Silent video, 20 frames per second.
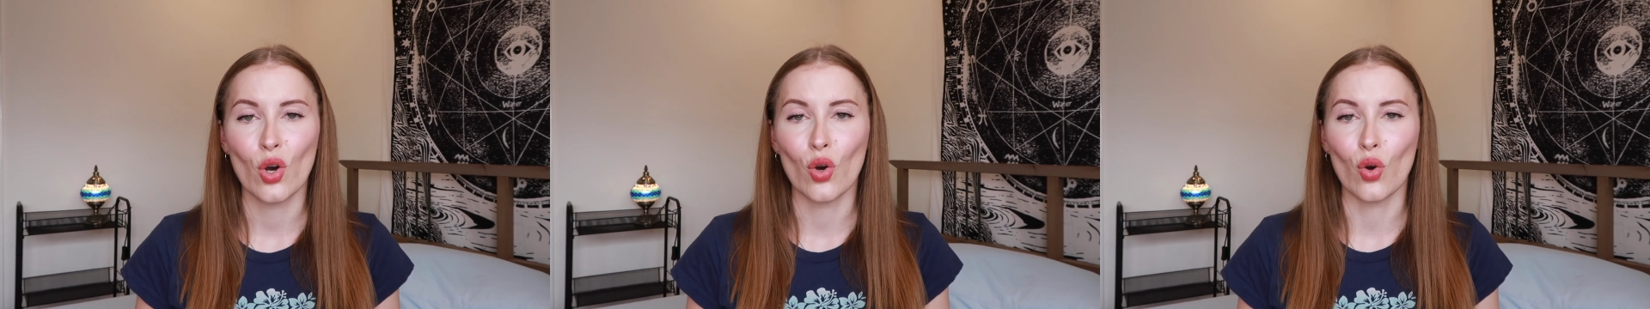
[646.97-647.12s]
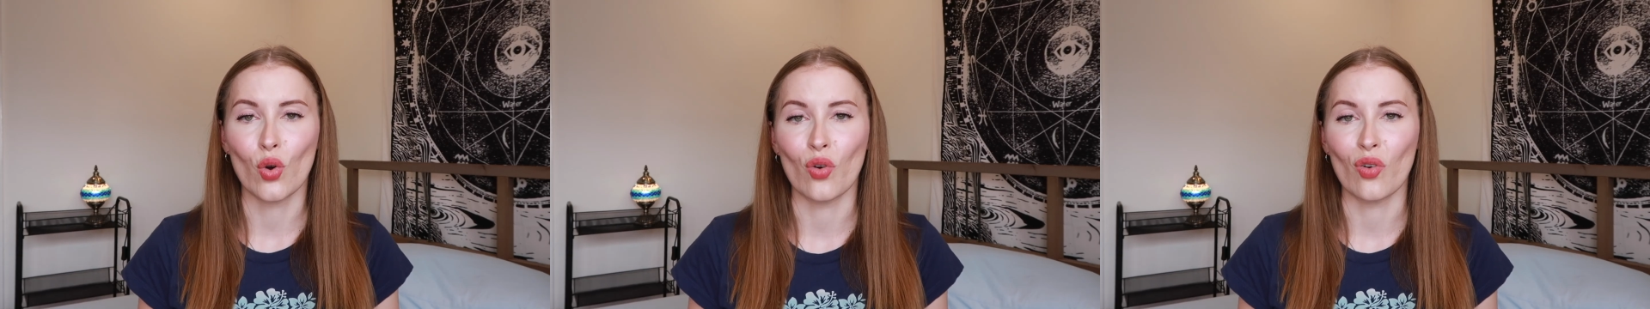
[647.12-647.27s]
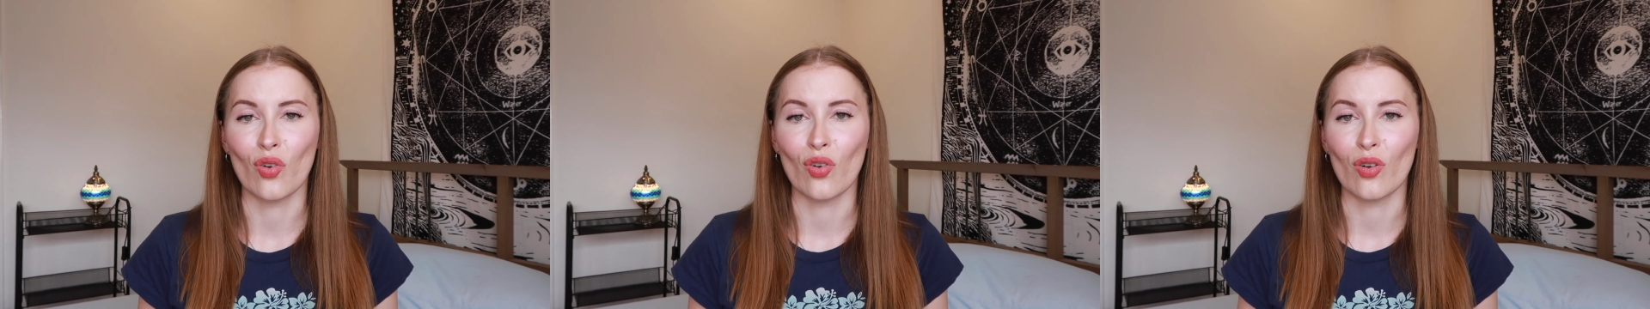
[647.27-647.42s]

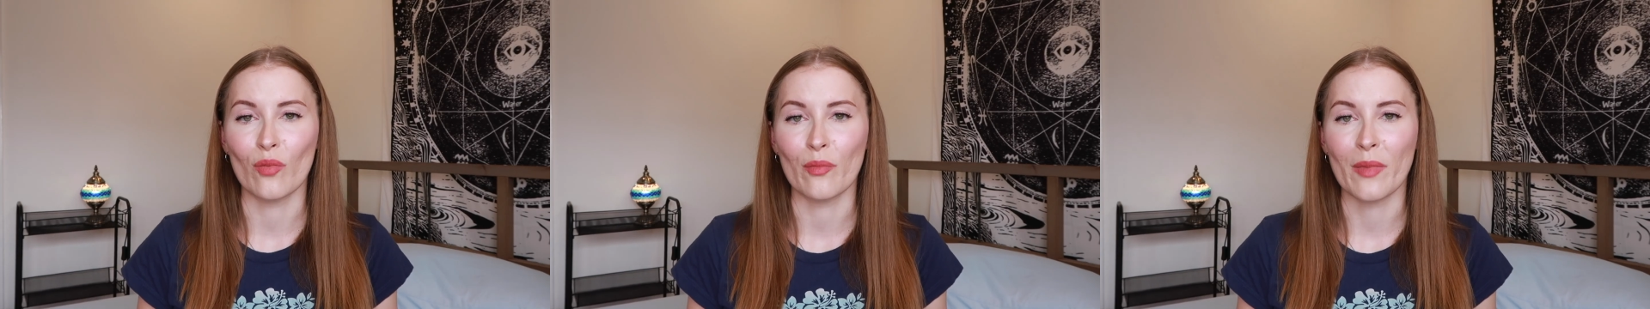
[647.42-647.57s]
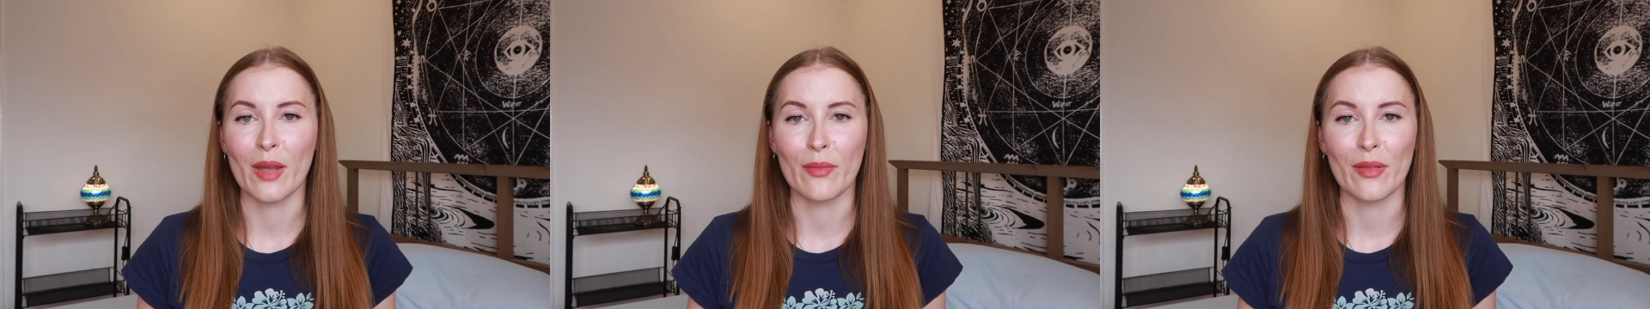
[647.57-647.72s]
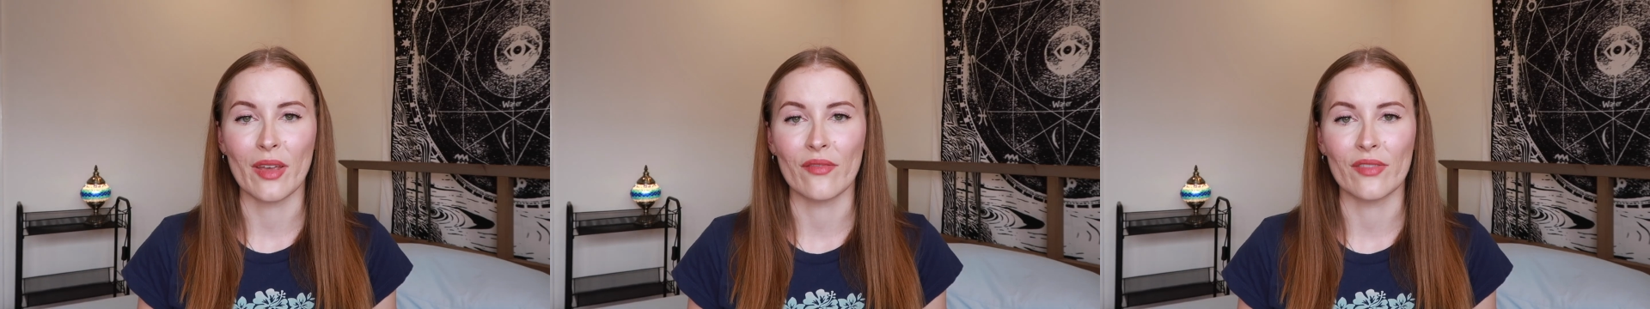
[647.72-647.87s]
Or
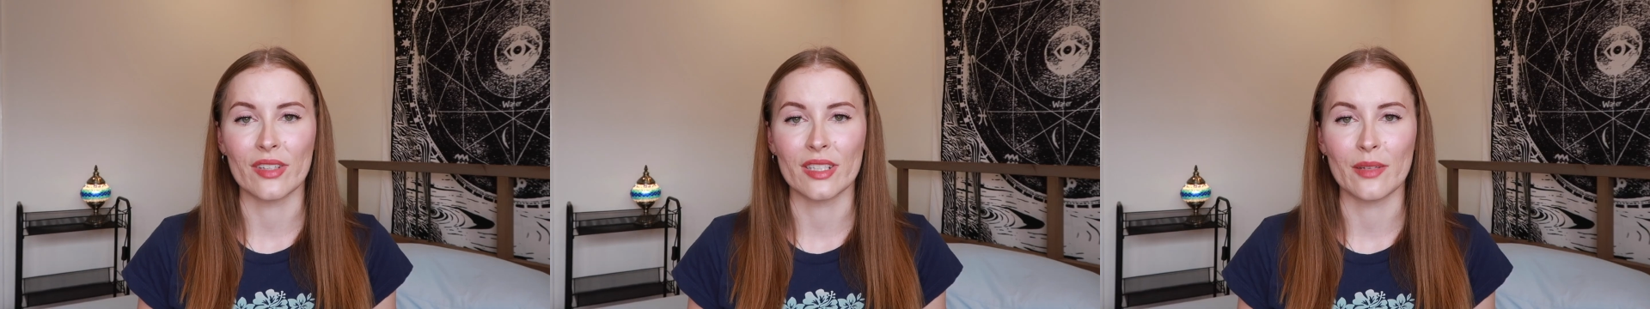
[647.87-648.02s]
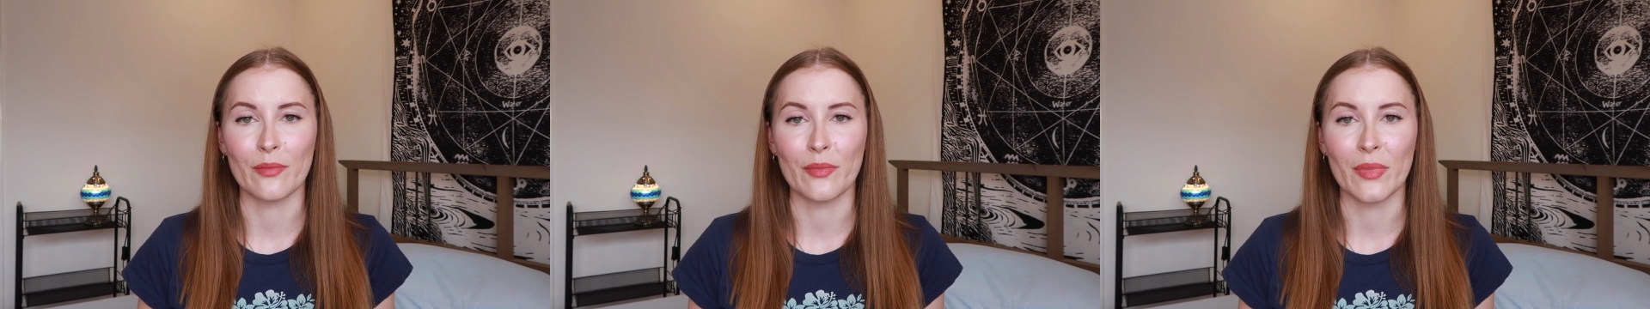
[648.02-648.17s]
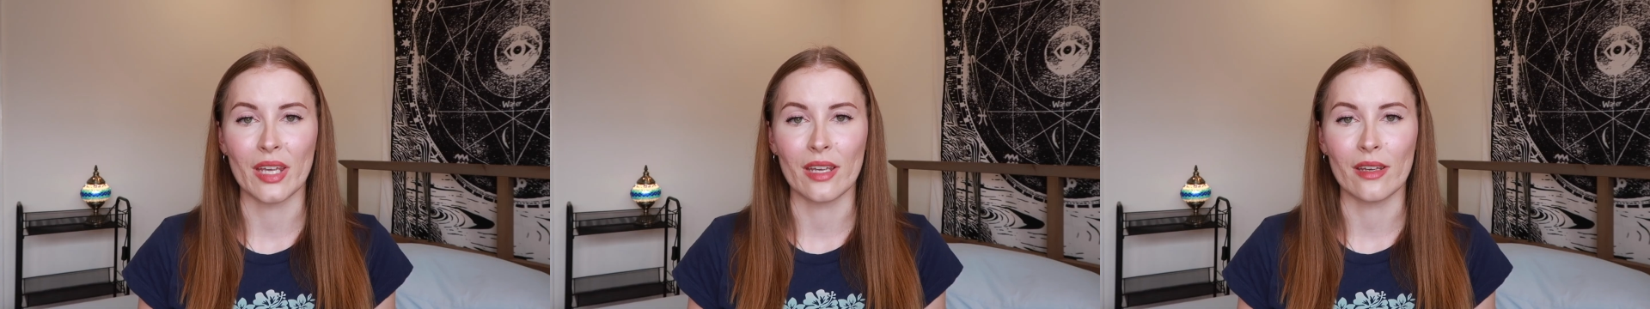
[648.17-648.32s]
maybe if it's
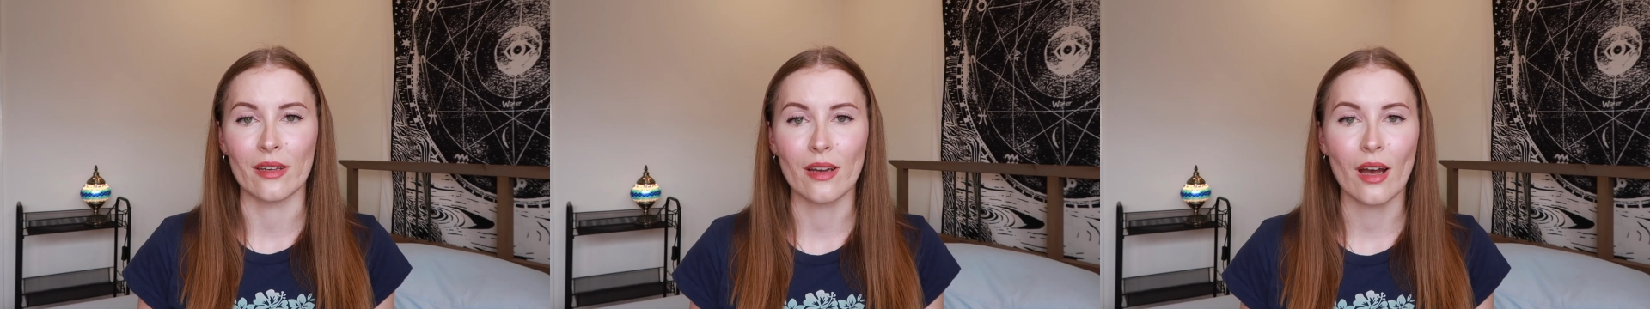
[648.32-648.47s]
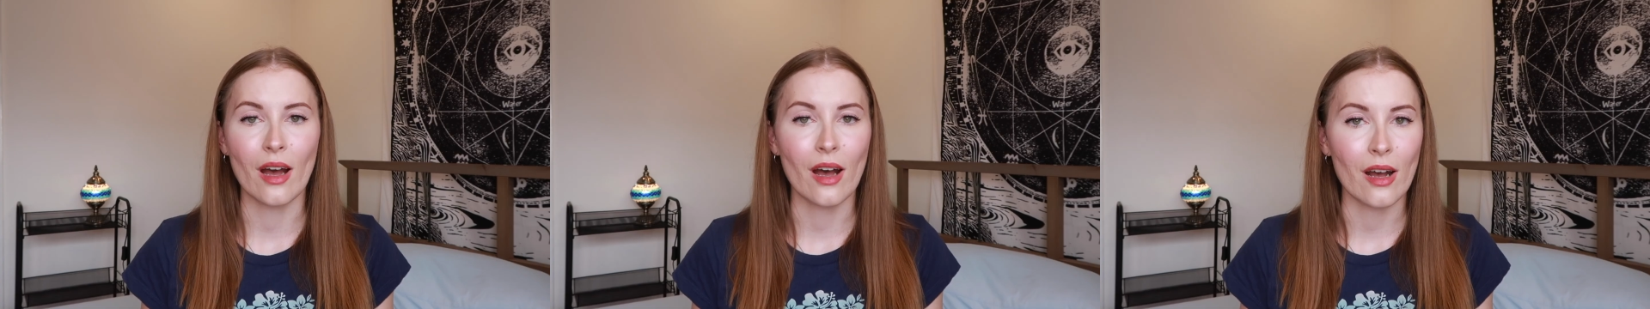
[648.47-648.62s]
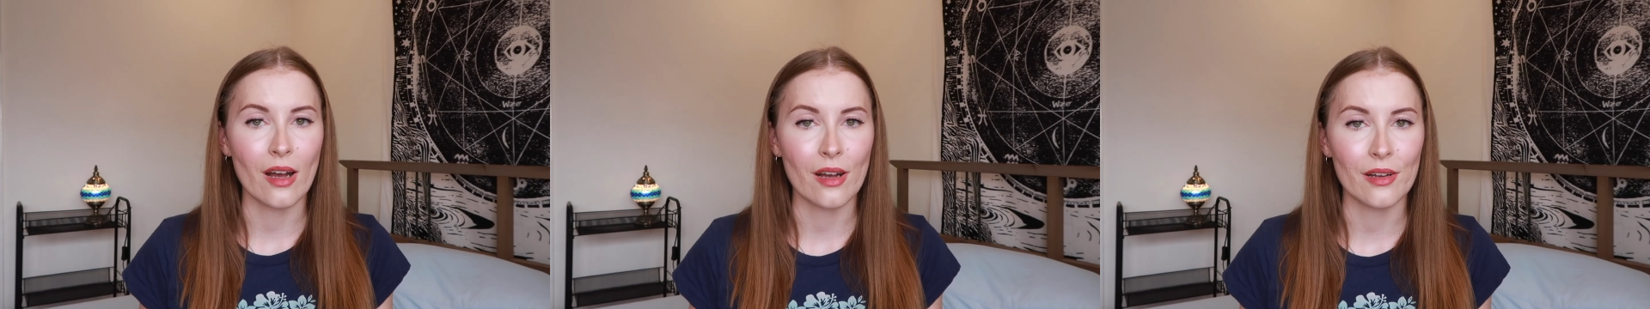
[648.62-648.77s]
a big
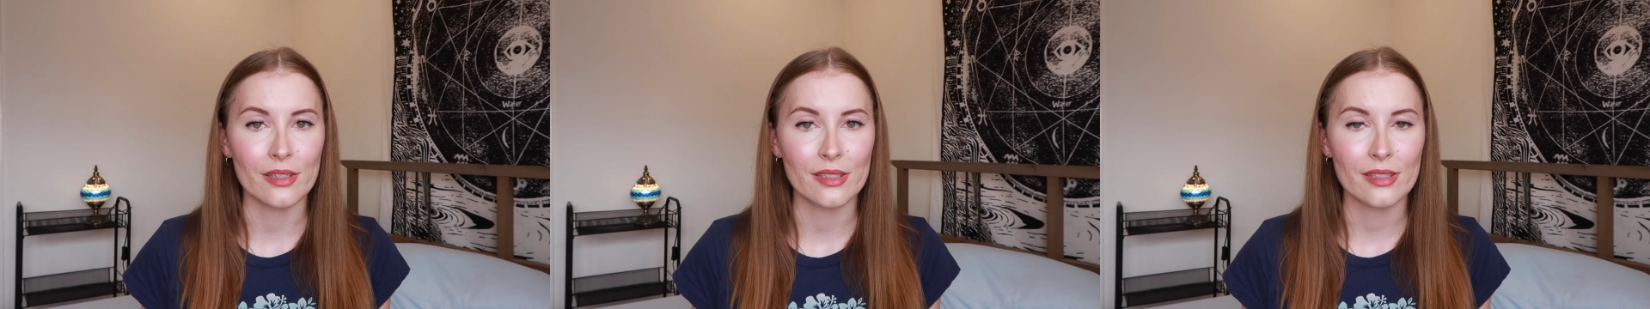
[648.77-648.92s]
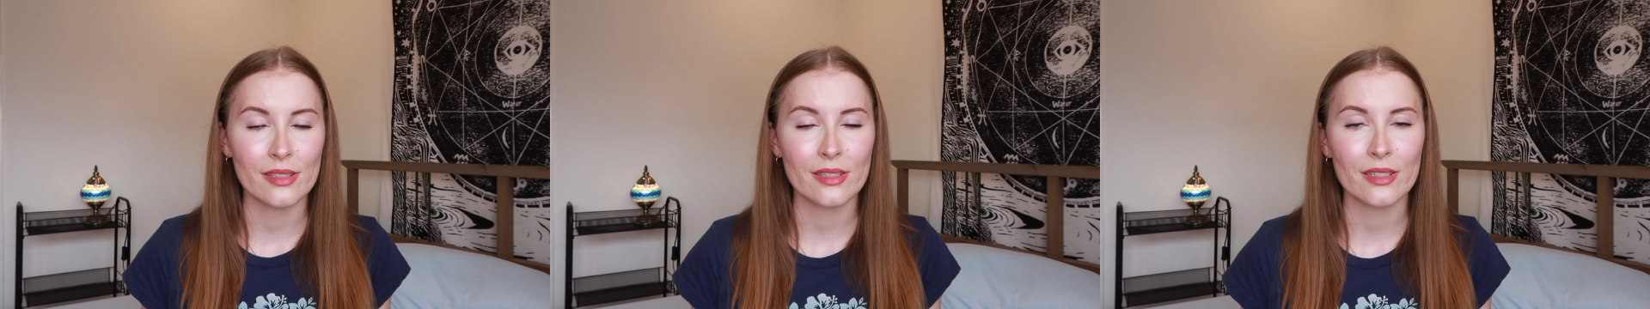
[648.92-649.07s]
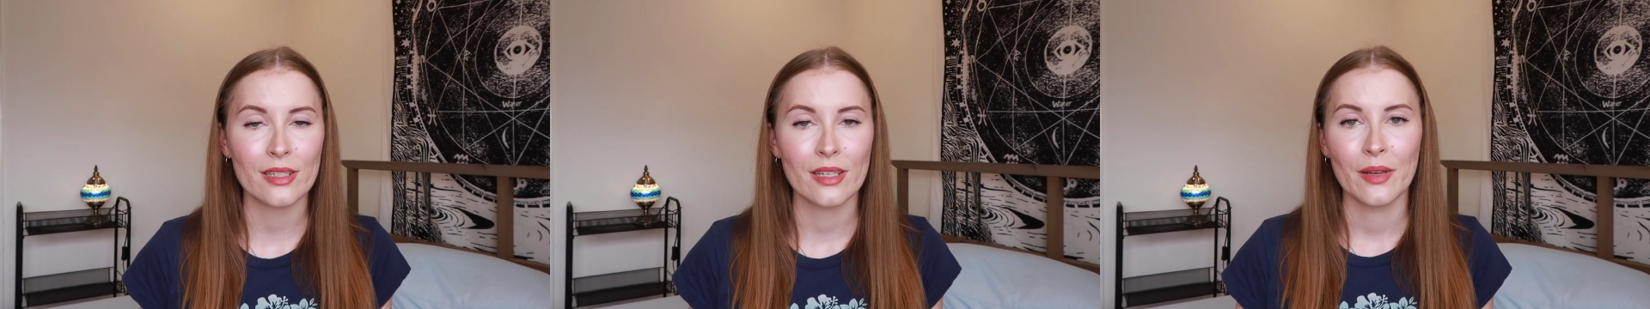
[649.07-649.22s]

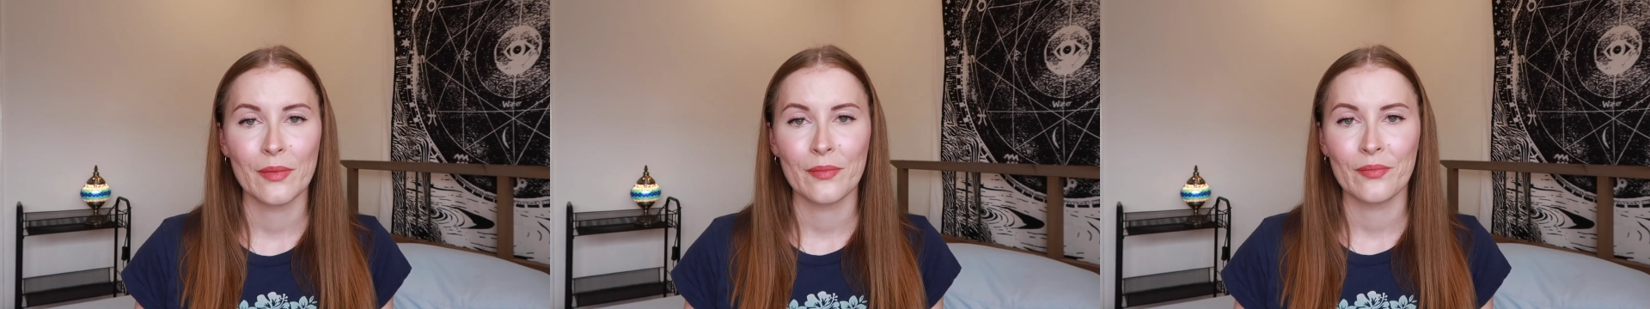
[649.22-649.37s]
cast,